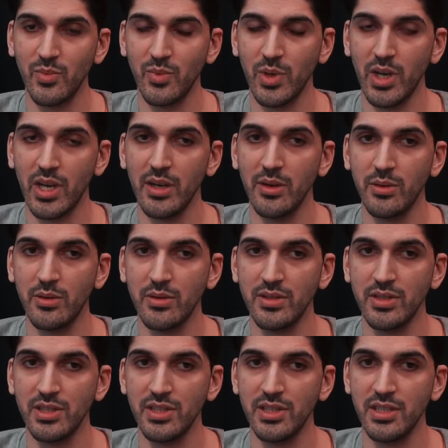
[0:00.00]
Wow,
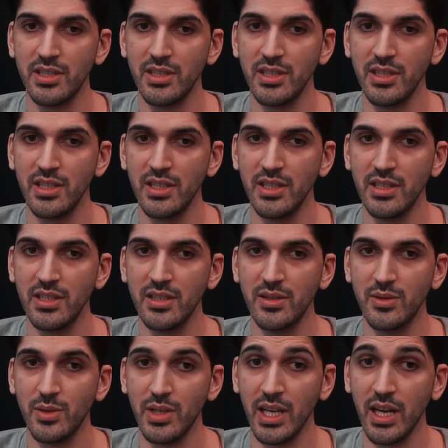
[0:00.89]
she
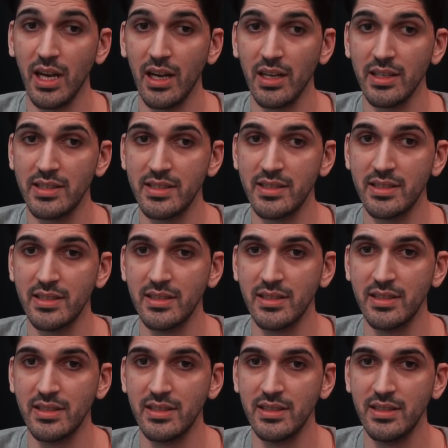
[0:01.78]
realized.
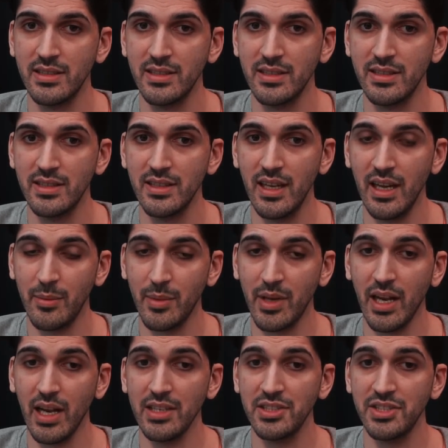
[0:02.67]
I'm
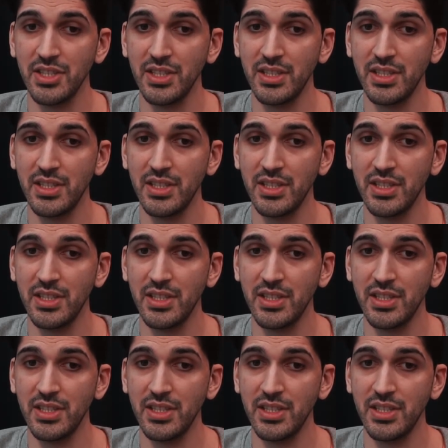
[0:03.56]
glad she